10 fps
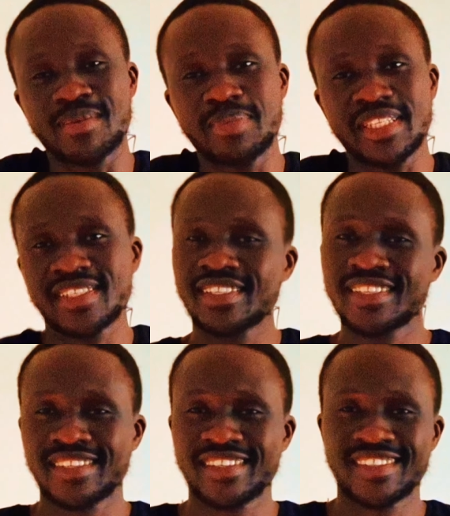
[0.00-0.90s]
best.
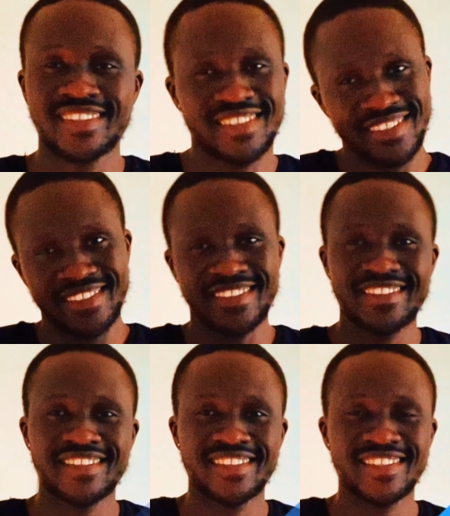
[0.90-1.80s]

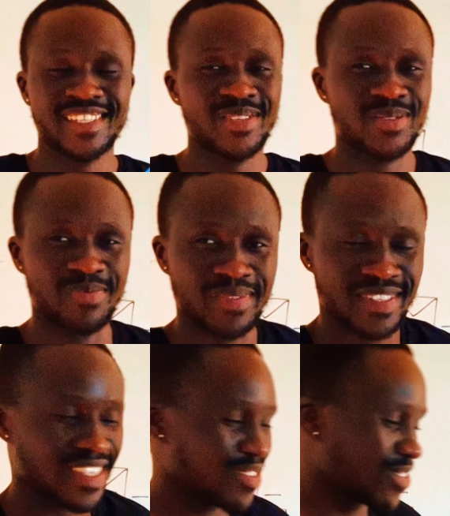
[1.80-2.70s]
See you tomorrow.
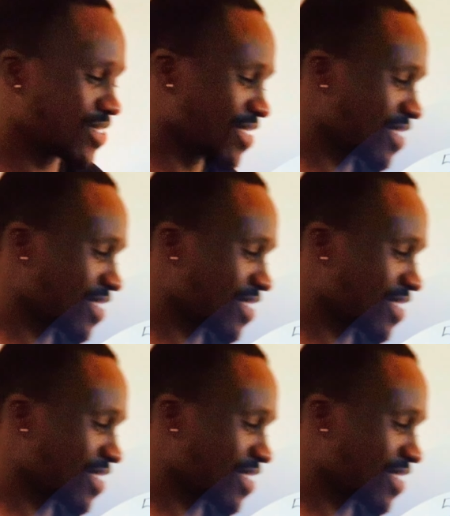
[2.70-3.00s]
See you.